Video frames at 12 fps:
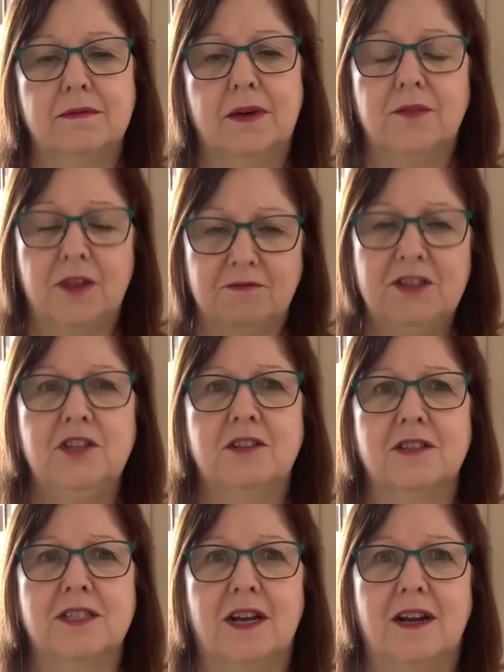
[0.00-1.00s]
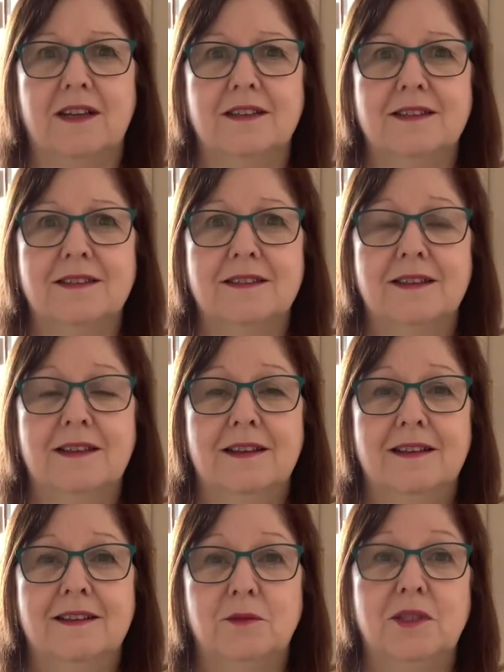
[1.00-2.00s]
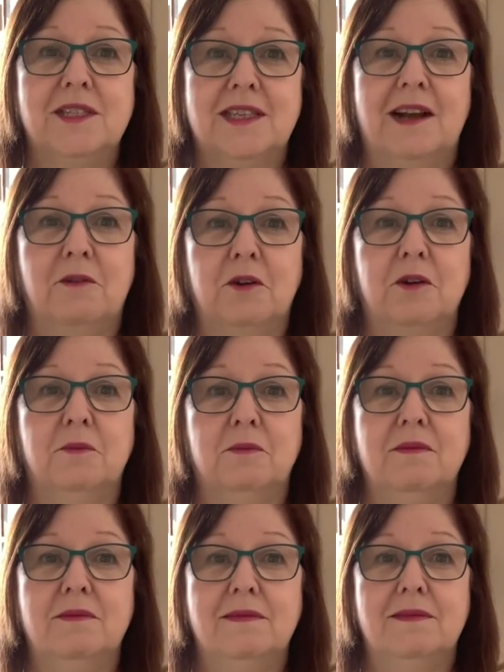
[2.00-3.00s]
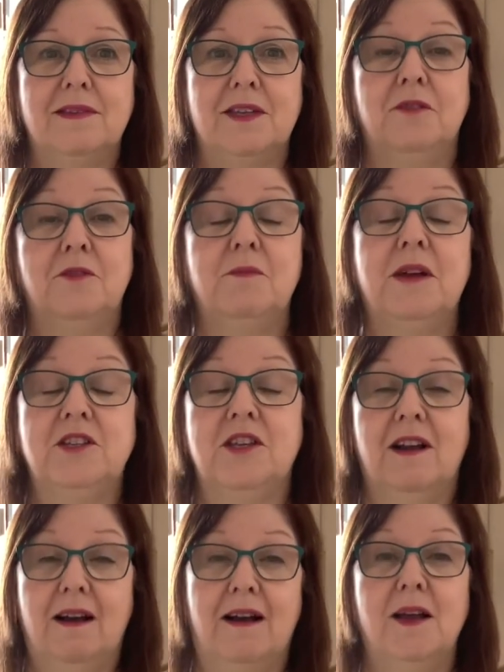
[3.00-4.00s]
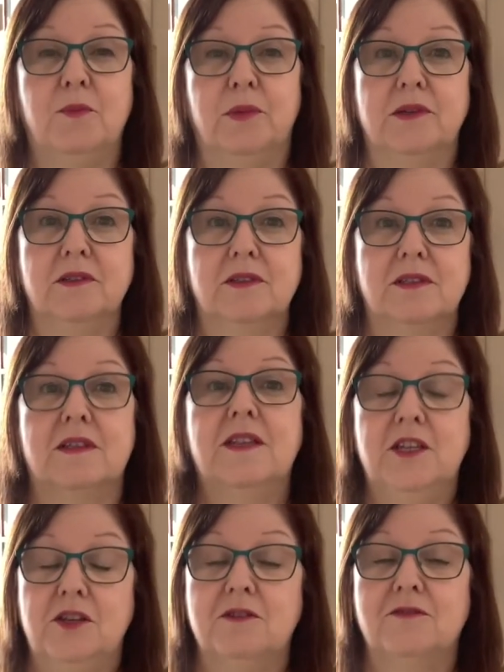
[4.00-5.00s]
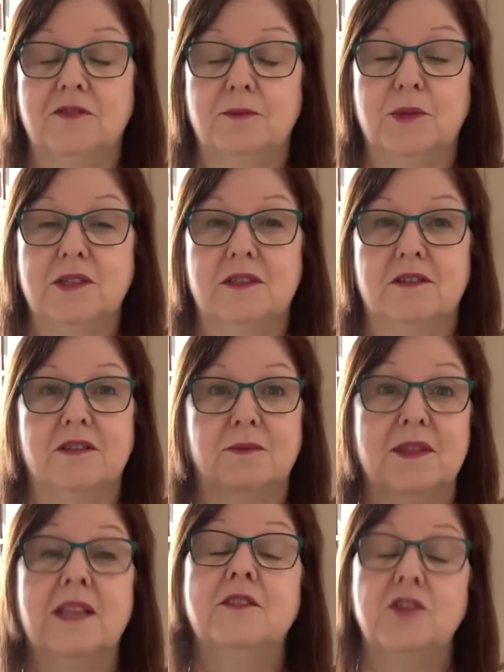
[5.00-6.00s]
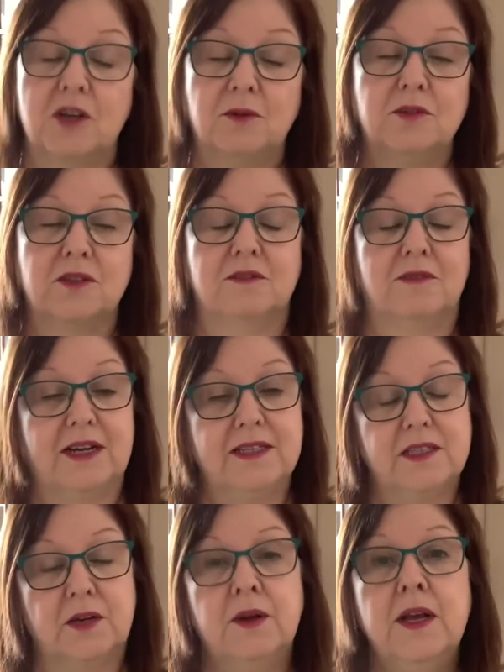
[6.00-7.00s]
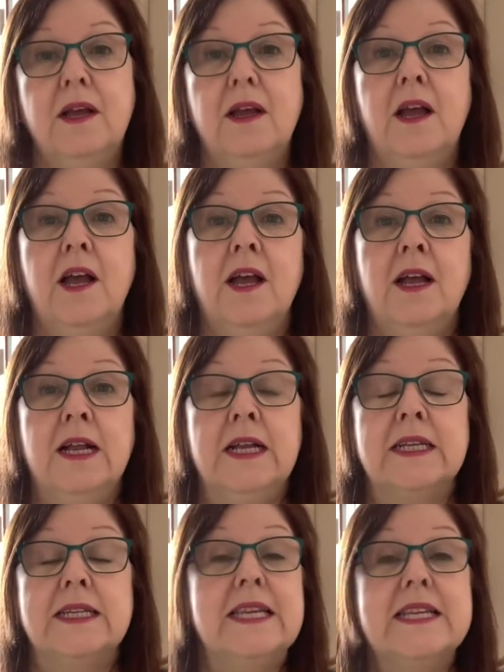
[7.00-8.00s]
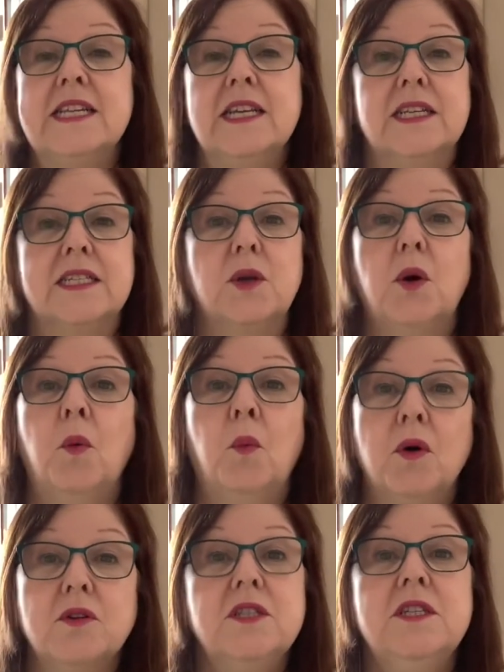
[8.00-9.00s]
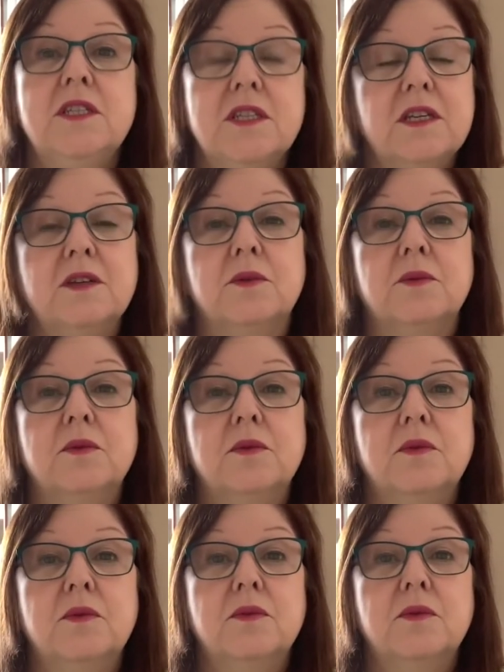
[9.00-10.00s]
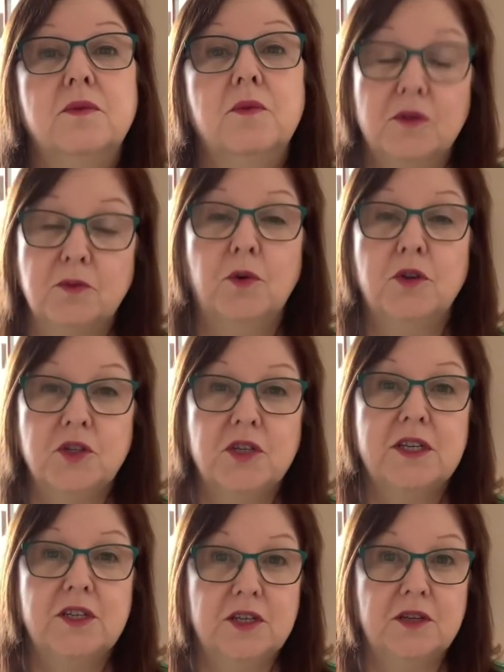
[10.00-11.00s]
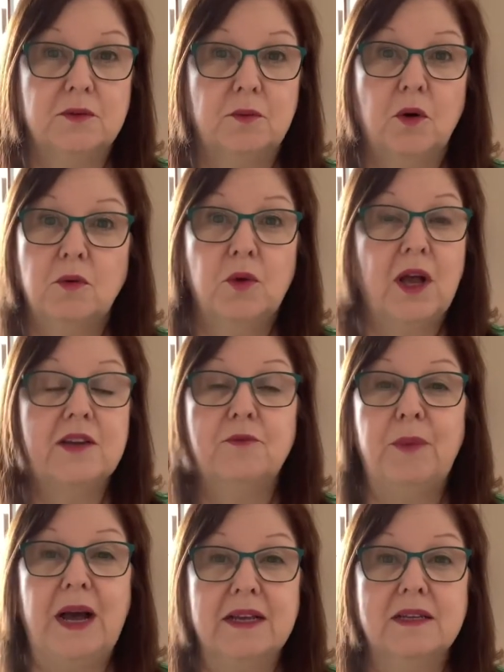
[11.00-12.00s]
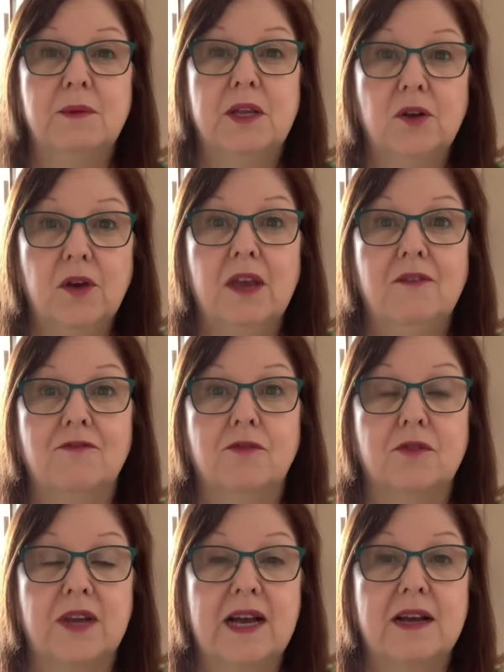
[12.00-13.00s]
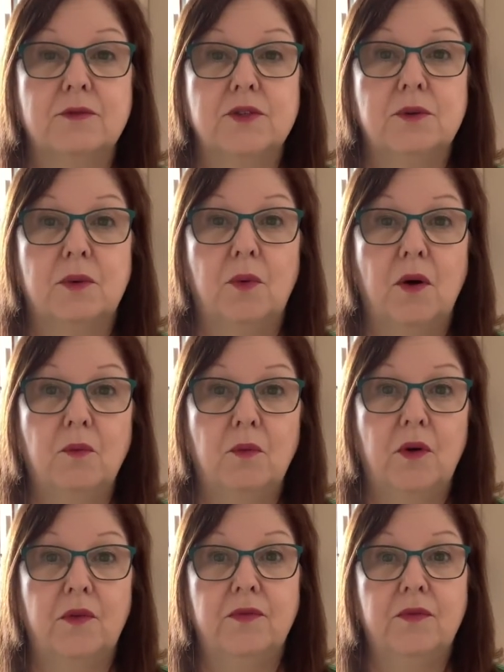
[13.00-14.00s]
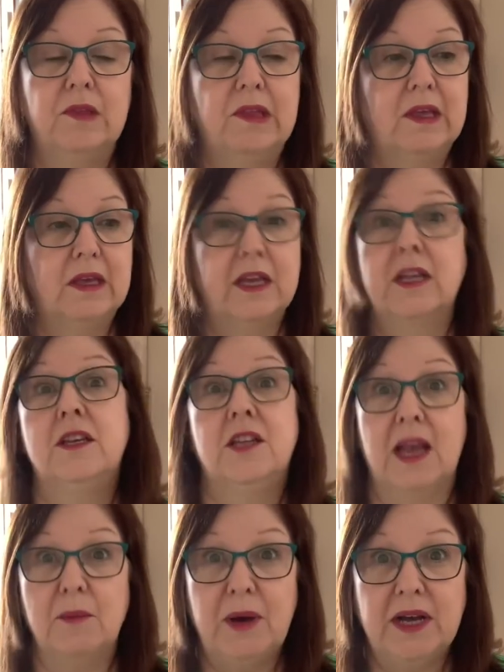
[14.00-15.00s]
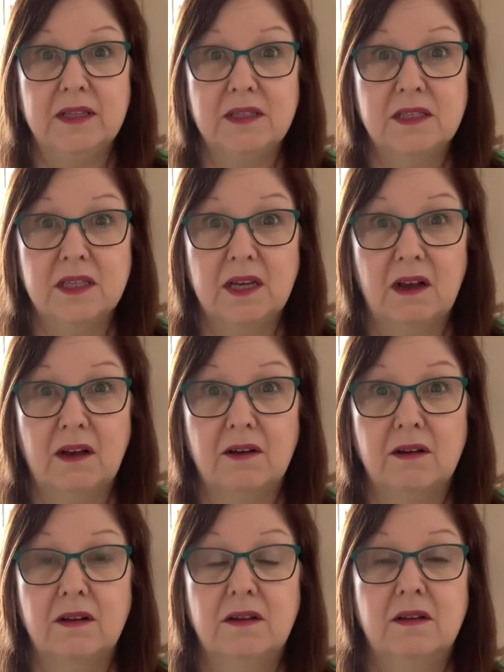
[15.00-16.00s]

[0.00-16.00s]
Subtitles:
the original size, which is how come, you know, if you measure your high bust and then you do a full bust adjustment, then the shoulders are right. So, knitters, what do you do? What should I do? What kind of pattern am I looking for now? Do I want one? Can get patterns that are